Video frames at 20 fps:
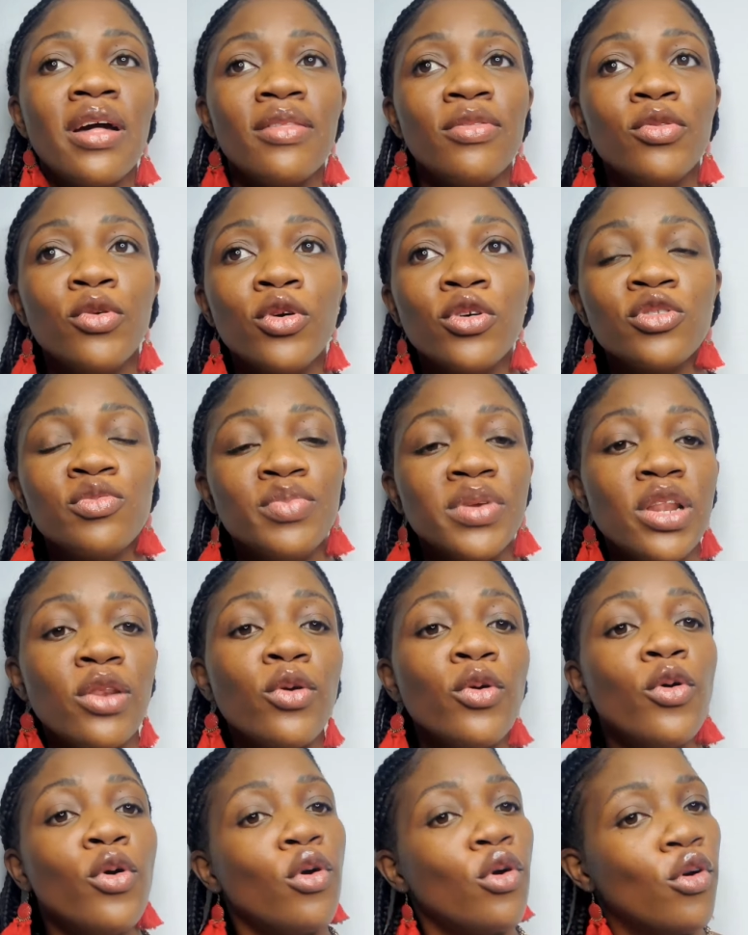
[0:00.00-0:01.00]
those
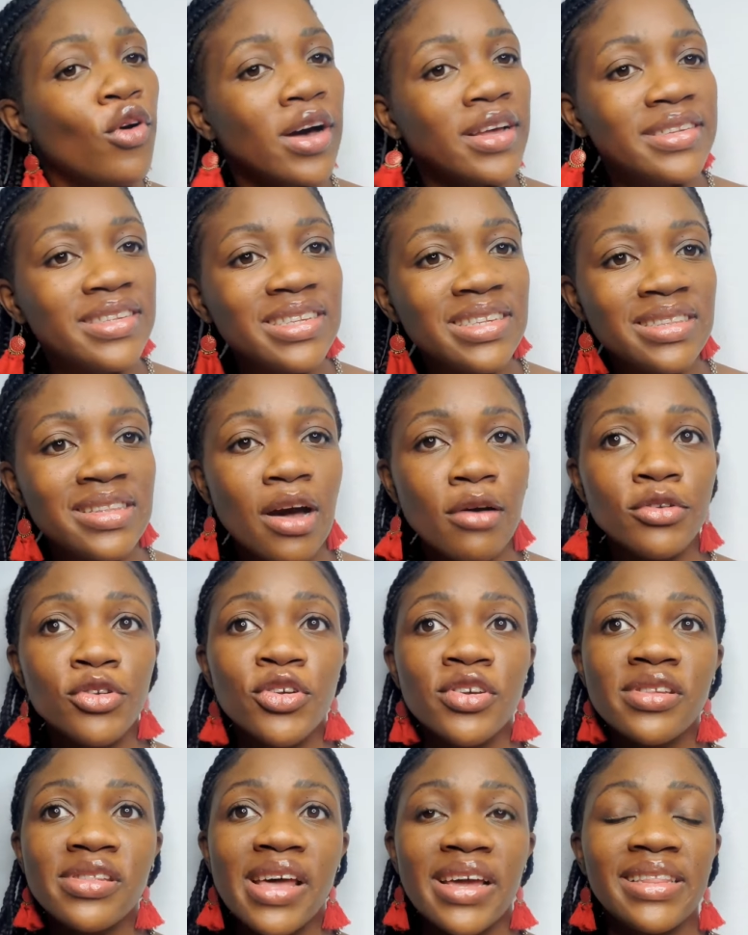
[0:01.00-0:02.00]
below go and sit down
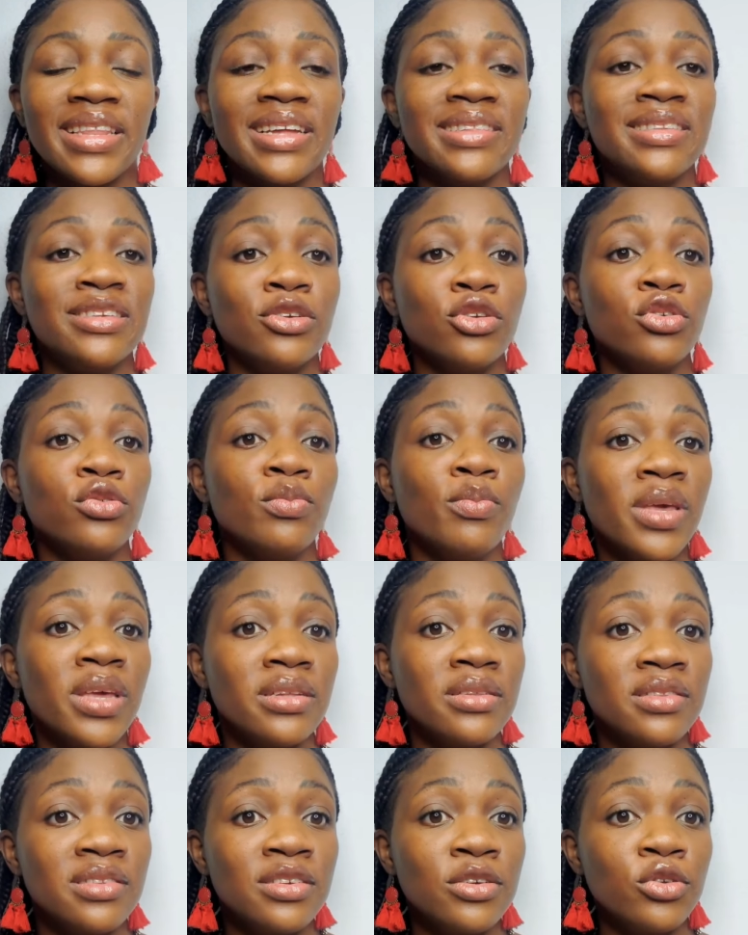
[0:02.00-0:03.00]
just like that till you
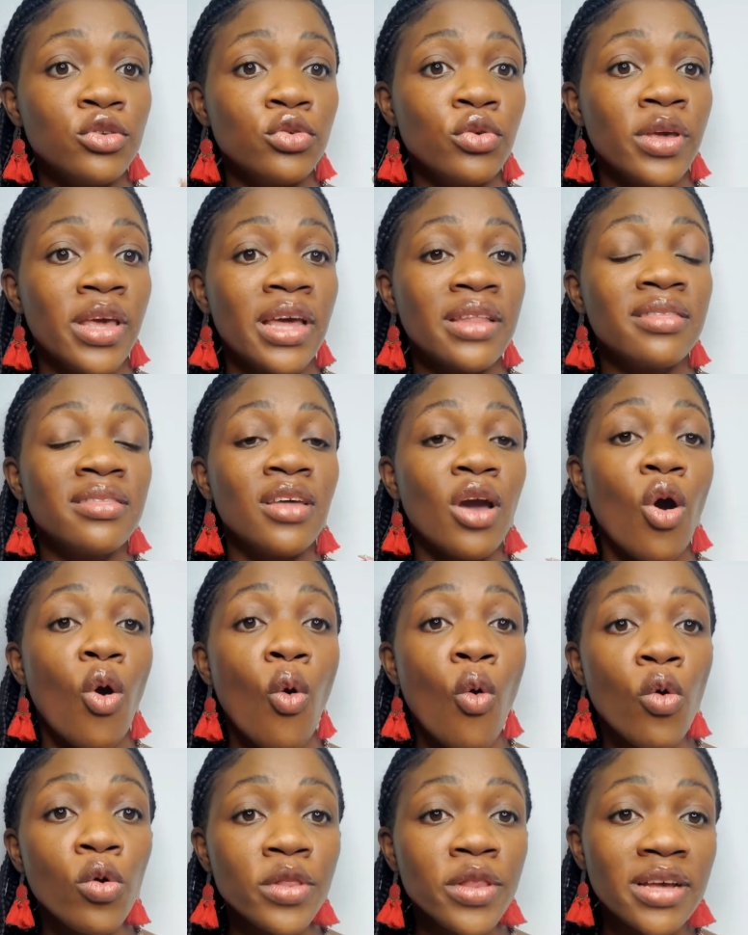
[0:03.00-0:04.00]
meet till you get the
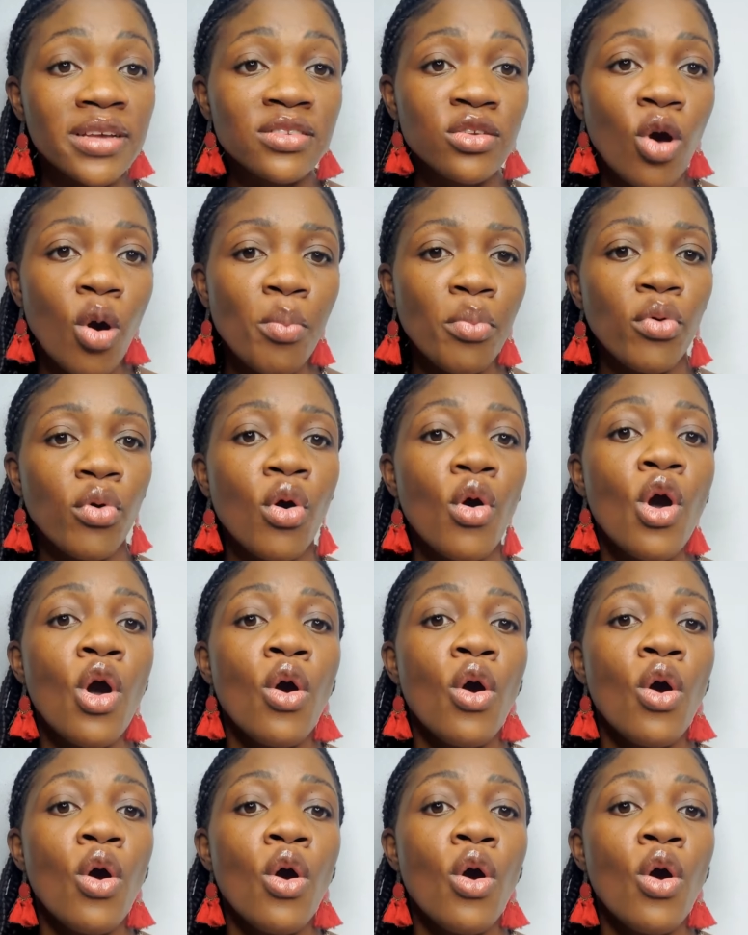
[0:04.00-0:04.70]
oldest couple